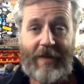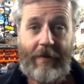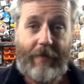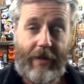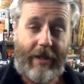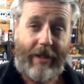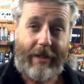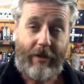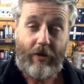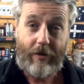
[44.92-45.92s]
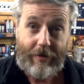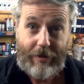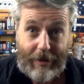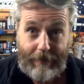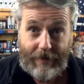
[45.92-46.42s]
For the
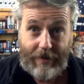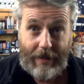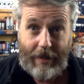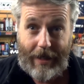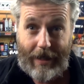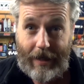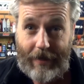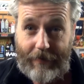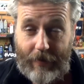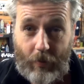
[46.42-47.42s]
useless tips for the